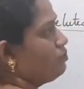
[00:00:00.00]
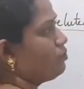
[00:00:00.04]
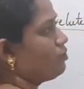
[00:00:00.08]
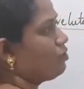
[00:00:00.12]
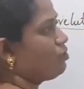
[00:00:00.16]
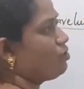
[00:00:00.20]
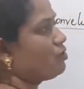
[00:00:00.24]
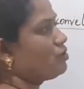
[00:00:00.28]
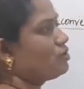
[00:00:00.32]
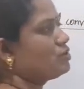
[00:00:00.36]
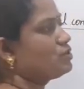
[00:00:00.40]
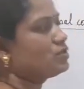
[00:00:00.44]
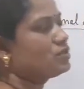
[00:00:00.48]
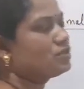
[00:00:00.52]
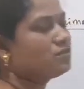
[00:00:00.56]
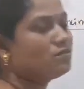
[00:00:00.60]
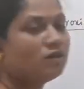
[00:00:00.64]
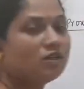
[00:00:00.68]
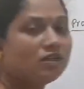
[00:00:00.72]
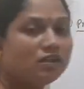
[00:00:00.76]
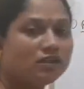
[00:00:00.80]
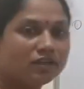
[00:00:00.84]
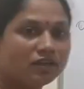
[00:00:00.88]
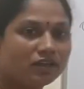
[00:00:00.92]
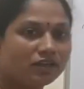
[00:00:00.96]

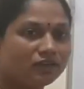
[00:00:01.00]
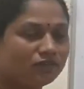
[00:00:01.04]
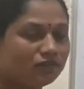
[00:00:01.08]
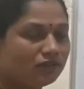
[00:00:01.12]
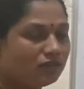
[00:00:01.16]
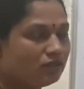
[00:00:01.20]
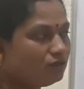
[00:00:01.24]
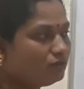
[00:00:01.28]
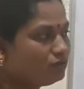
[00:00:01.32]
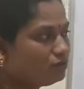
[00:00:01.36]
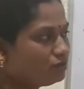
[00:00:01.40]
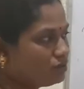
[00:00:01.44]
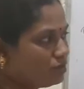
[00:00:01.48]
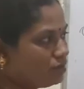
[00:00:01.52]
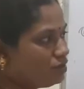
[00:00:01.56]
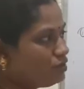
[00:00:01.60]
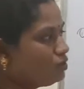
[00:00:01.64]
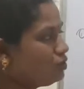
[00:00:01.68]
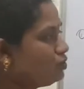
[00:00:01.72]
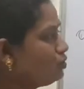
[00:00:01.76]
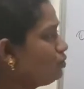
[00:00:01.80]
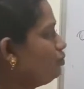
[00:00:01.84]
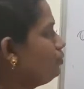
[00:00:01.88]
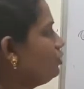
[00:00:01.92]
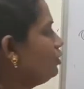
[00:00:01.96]
proximal convoluted
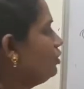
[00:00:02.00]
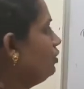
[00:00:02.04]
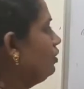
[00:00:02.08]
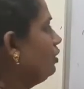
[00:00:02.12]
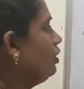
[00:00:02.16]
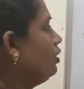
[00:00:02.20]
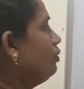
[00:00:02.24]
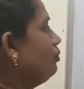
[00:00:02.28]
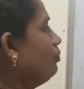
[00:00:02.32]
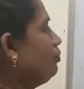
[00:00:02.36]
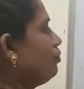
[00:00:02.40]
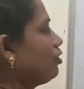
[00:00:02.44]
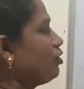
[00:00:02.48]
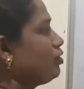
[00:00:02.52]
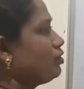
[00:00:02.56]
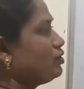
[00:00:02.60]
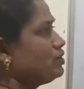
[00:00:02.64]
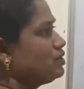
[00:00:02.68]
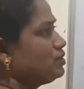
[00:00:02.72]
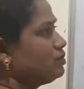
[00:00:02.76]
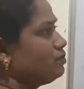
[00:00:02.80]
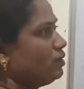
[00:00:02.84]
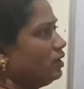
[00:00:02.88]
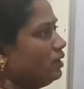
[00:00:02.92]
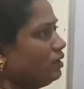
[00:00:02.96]
tubule.
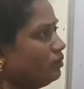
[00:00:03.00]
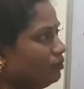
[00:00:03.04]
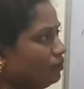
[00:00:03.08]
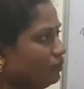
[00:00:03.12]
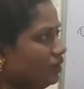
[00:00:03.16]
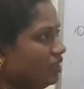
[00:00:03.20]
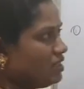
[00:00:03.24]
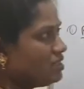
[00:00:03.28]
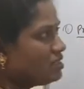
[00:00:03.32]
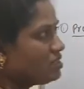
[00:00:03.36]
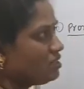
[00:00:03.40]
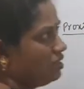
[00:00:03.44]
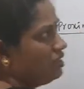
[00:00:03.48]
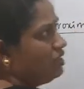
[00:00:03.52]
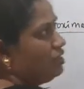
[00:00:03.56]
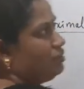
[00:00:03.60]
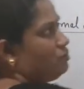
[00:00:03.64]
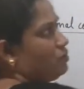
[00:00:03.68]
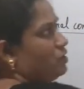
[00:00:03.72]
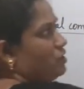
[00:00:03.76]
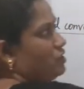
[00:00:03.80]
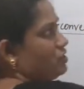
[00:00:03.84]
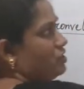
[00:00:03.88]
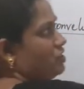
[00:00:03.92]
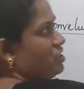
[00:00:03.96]
Proximal means it
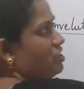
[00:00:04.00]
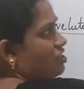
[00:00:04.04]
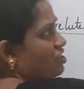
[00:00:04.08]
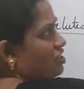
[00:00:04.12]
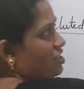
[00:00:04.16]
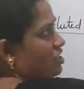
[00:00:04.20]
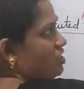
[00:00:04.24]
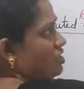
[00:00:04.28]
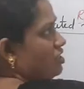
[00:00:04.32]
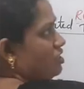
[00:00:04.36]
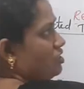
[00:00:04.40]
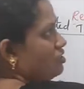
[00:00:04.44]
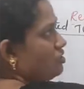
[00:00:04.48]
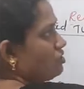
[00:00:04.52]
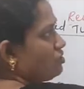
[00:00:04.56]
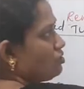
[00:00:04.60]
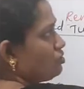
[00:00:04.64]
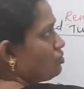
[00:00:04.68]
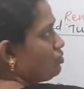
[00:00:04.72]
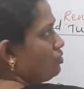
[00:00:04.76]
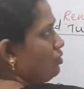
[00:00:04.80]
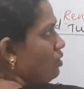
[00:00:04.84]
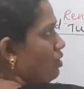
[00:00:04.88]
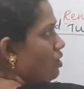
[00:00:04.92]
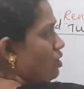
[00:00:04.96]
present near
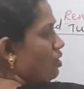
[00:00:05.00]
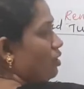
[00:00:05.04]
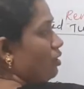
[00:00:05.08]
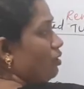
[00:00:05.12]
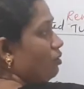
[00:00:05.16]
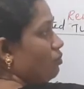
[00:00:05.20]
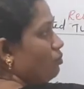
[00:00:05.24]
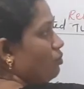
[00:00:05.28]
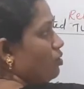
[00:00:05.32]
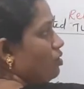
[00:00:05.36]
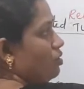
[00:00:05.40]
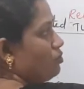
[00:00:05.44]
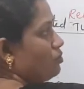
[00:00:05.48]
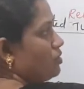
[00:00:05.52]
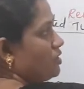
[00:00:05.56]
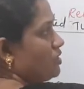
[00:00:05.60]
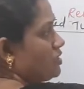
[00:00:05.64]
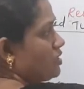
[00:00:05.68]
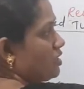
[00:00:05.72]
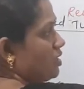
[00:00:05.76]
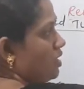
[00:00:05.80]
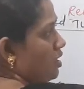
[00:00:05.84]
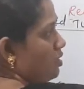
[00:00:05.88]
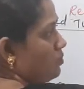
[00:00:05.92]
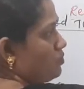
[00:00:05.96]
to
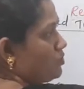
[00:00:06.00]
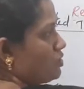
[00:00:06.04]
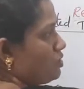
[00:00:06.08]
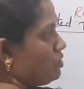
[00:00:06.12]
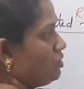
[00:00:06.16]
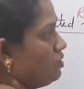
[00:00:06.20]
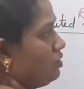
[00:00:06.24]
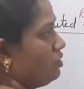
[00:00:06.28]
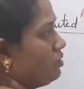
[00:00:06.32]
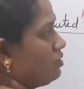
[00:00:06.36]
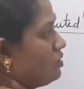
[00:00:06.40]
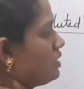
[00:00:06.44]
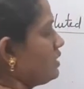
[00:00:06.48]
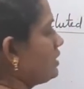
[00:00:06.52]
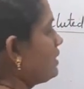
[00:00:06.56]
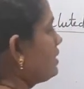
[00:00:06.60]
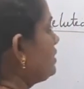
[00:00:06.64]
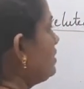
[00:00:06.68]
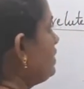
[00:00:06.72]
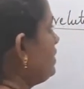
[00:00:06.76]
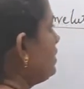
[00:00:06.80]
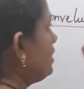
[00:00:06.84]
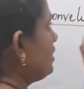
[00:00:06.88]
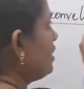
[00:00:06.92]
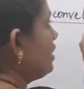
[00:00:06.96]
Bowman's capsule.
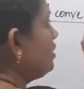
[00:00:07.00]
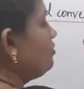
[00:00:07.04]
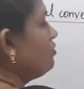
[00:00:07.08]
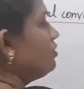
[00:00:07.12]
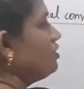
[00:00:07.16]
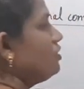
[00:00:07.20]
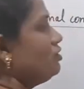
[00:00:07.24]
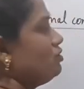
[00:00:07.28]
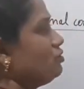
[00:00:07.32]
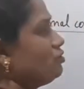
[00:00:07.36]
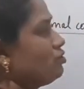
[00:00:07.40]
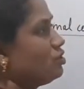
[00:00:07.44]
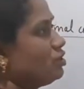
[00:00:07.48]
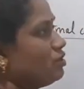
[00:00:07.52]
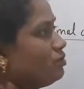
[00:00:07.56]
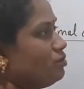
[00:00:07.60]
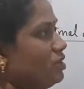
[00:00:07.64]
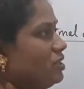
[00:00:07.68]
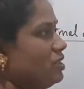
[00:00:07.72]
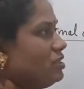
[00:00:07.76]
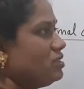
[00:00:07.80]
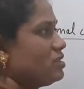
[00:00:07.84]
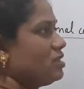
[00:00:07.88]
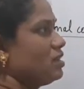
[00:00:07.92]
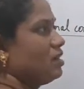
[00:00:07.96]
C, convoluted
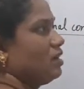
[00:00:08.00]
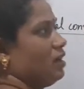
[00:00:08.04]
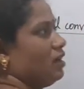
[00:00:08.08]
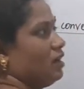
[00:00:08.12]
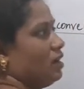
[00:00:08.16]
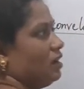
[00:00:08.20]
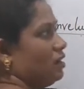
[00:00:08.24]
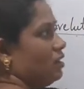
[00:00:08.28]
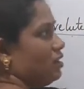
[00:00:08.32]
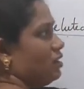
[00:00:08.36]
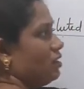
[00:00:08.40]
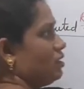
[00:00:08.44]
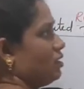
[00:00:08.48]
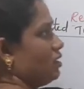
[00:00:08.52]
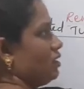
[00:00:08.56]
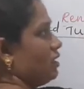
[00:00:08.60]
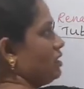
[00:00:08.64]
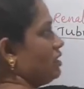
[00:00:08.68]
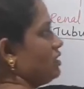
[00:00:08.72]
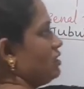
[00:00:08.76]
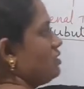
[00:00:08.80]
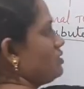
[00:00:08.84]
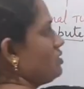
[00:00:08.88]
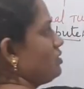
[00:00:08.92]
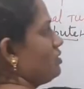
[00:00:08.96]
means here
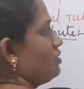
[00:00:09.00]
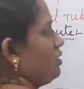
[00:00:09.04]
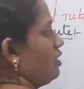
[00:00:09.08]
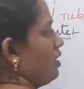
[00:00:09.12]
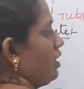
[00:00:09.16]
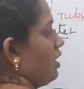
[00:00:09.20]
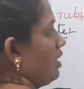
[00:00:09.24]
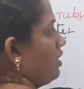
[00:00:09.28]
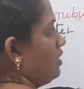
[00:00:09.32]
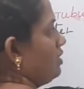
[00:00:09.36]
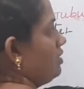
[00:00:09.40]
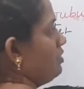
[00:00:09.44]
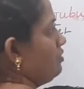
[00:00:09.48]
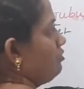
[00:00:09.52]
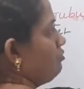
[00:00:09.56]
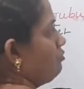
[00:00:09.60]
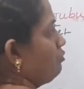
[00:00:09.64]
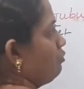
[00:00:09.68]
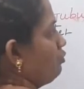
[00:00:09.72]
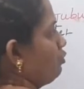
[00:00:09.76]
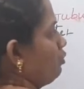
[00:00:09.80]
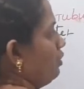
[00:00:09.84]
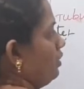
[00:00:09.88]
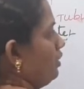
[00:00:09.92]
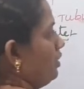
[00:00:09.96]
it is highly
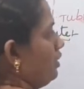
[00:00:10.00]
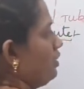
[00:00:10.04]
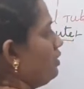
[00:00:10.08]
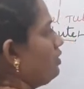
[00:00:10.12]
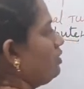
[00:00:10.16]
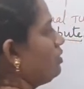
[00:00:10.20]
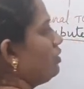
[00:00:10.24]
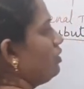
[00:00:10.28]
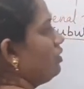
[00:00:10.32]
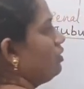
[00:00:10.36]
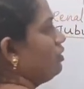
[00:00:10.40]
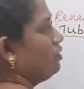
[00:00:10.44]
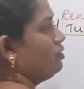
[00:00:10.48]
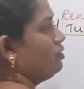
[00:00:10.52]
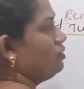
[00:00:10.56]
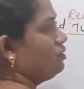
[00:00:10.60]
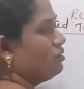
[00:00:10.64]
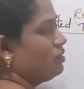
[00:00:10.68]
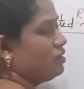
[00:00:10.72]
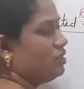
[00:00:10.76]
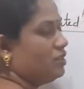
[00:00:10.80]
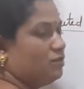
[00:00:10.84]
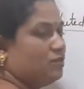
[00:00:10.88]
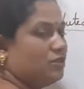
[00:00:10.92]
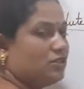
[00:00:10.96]
folded.
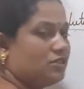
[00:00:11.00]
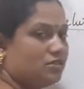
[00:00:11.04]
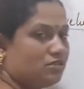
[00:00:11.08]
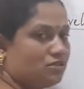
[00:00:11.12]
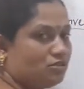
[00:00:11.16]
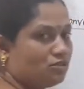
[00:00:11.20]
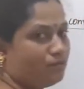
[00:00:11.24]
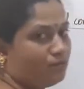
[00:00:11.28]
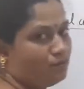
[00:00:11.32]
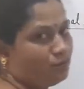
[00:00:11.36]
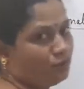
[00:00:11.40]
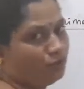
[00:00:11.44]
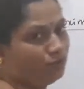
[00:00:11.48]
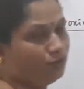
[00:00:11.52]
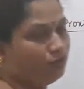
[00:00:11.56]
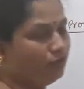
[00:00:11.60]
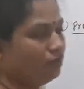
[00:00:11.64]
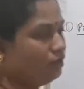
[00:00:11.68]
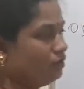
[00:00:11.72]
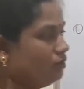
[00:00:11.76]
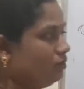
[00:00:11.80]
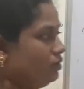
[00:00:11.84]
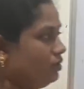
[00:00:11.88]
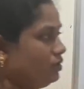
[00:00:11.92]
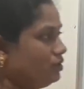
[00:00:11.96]
T means tubule.
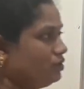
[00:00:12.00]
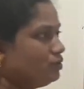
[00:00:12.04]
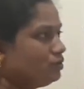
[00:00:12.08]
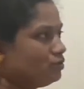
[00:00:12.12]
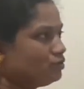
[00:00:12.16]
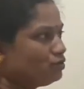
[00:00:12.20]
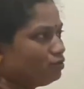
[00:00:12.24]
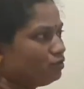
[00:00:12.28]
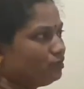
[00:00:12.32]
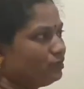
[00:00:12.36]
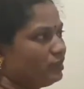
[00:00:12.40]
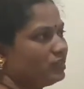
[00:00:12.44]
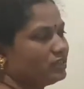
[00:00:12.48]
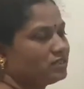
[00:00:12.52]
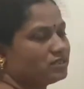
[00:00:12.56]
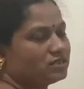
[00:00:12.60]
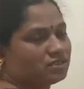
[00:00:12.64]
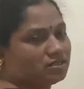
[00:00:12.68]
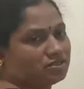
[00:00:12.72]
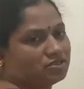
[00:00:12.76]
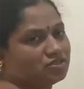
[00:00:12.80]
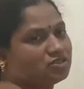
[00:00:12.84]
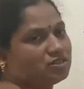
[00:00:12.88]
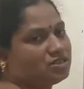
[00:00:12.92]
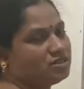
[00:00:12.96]
So tube-like
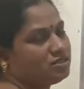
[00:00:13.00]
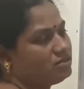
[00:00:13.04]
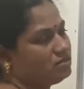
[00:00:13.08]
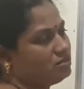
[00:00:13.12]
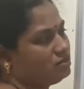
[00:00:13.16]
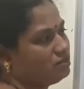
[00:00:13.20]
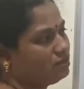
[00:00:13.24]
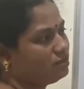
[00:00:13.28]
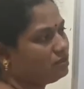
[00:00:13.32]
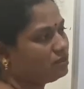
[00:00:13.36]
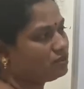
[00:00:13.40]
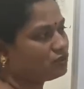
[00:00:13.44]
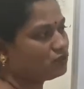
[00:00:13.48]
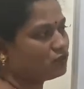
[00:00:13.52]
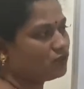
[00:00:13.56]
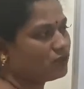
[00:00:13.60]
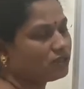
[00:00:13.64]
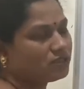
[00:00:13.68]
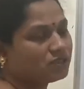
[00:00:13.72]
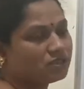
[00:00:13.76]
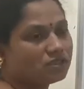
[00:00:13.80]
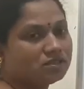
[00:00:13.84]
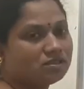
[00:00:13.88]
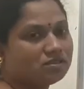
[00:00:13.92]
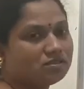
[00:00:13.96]
structure, that's why
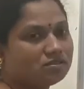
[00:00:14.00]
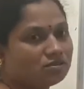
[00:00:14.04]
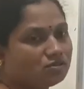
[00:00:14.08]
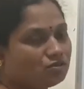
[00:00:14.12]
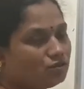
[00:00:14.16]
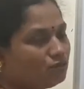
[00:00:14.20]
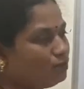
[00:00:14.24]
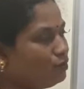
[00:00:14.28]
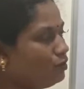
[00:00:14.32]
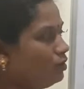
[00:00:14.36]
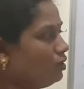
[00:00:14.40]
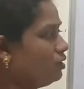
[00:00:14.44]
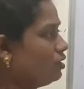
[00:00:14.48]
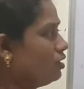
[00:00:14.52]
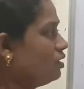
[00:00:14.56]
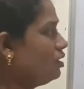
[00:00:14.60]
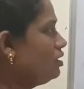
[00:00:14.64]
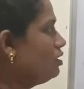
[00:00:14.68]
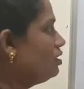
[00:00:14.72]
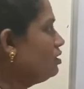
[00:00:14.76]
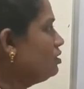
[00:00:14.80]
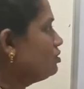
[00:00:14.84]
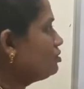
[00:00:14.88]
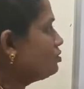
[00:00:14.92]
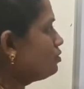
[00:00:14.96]
this is tubule.
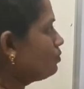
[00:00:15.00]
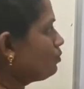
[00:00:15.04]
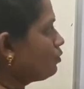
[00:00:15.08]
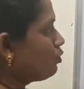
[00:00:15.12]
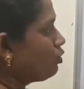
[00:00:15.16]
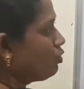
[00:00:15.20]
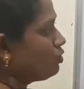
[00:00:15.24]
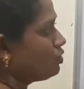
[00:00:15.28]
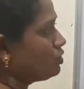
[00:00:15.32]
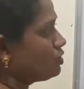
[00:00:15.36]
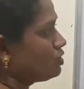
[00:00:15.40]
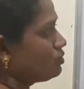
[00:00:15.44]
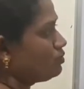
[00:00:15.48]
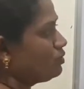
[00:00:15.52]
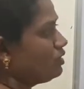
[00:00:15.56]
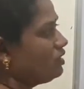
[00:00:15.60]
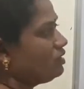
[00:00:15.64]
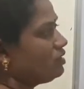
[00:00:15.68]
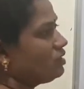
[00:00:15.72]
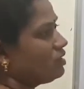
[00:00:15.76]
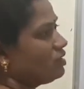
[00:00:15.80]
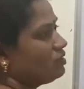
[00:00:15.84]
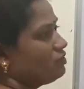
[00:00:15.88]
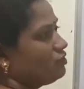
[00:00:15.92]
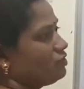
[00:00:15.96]
So proximal
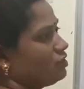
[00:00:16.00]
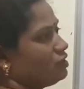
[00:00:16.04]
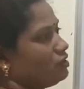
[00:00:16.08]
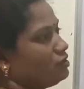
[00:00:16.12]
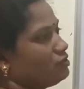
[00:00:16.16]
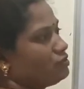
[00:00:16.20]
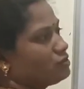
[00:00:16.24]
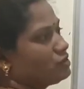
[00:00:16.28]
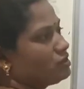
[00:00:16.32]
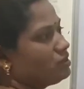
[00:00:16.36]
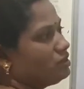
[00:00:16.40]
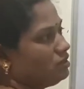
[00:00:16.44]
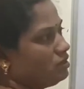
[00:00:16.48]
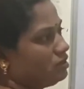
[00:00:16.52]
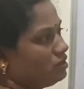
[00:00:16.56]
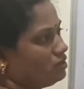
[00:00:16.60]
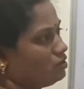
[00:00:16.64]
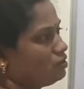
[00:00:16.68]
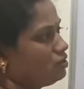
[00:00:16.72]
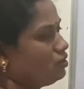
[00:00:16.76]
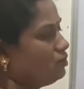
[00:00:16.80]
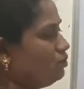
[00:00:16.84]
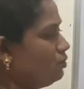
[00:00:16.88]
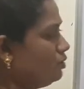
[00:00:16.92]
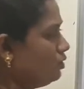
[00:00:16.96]
convoluted
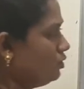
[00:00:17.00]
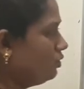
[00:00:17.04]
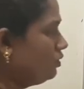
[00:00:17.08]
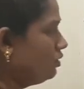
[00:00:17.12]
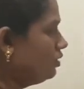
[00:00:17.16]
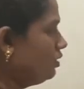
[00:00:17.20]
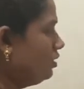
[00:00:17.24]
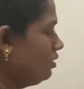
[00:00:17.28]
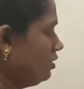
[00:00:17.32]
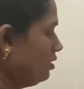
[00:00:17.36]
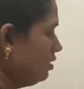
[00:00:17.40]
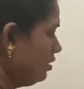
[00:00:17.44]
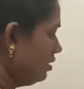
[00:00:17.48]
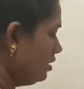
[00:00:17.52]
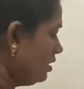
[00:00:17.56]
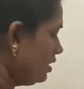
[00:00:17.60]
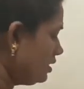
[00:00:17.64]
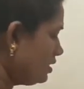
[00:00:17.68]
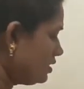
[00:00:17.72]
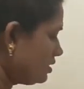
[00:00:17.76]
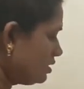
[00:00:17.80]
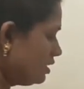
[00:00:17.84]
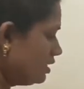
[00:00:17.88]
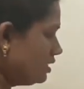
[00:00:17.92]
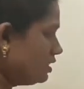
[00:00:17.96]
tubule.
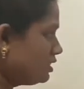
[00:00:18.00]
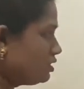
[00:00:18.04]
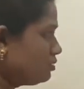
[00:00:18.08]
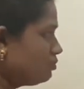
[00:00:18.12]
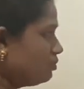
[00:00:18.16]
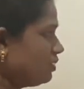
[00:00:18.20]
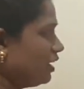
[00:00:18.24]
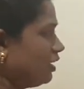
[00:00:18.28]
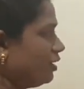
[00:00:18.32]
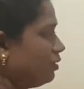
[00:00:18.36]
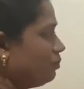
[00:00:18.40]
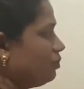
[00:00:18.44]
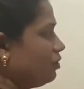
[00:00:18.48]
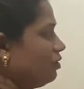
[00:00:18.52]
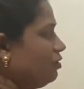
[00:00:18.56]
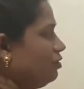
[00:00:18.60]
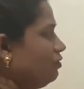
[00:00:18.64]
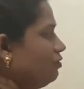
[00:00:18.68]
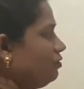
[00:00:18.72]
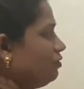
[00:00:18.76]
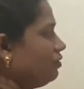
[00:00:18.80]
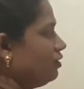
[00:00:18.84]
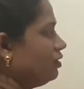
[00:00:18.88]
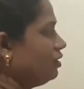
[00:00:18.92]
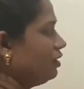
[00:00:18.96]
Next, it's made up of